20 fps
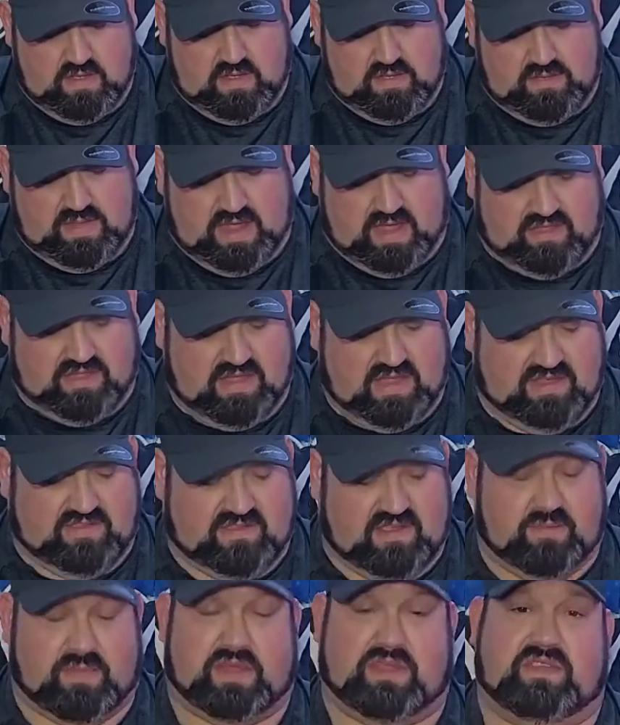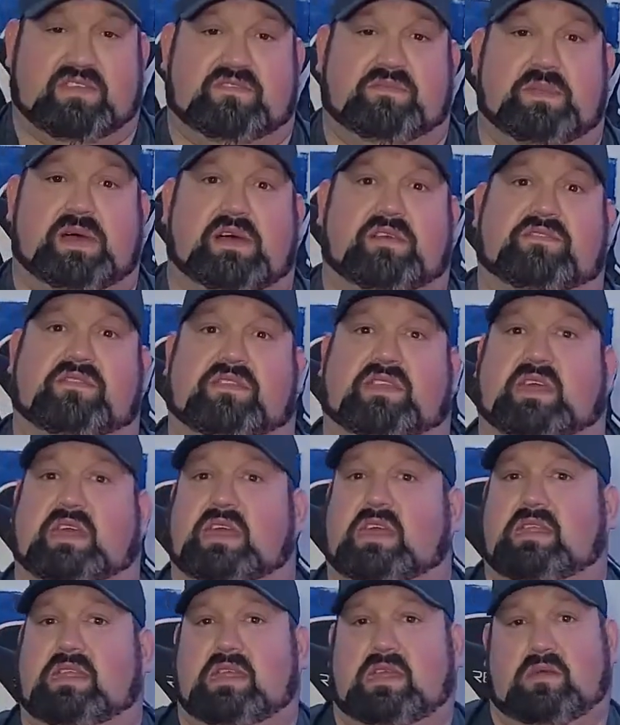Now the nice thing about this mouse,
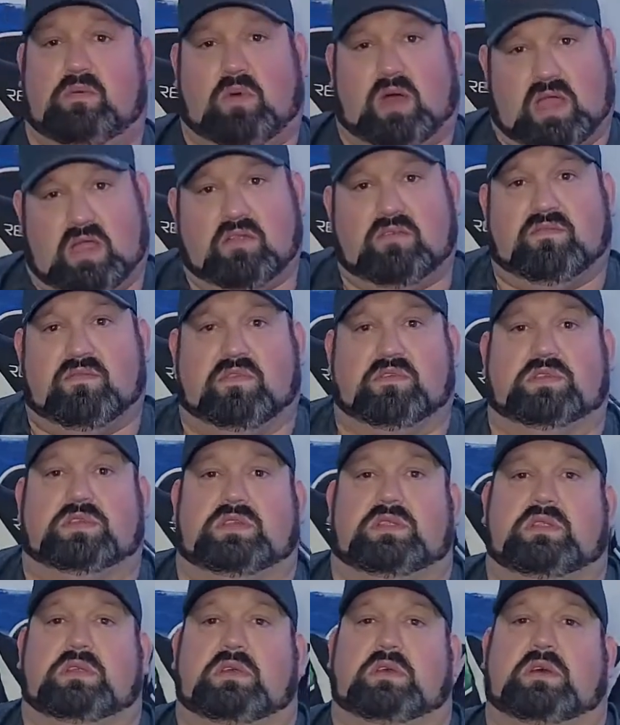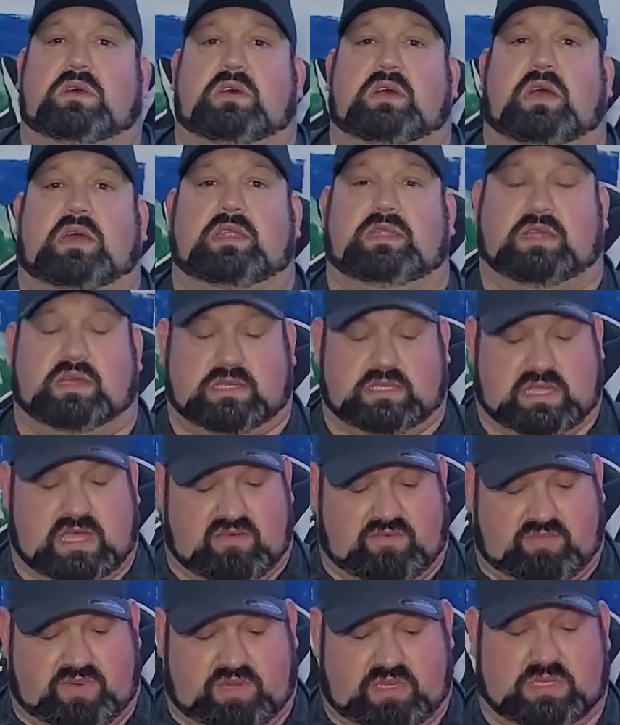like the wired version, it does
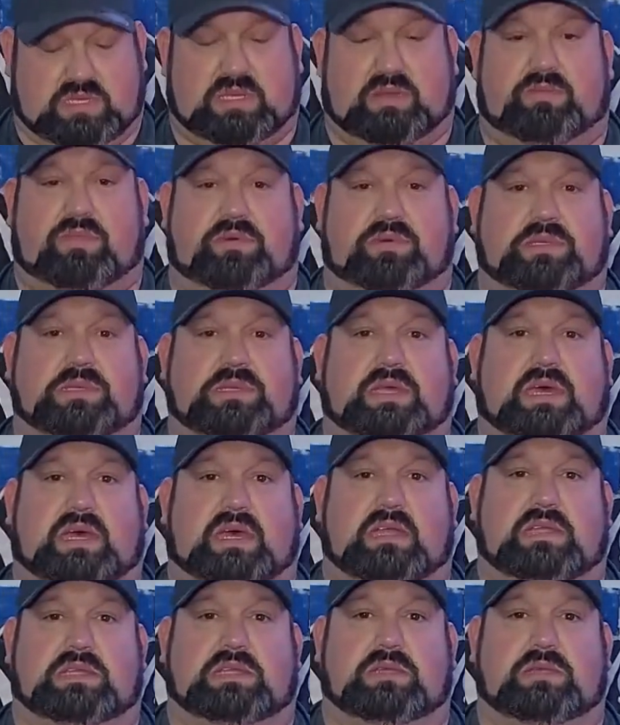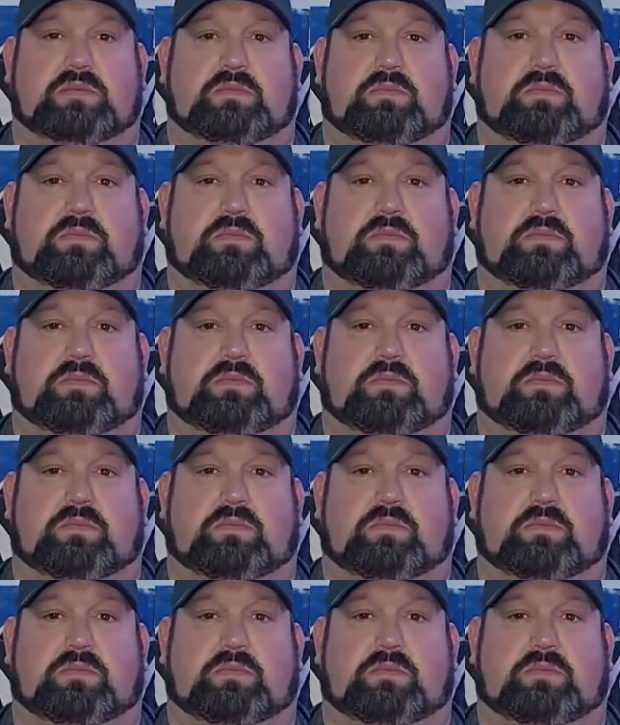have buttons on both sides.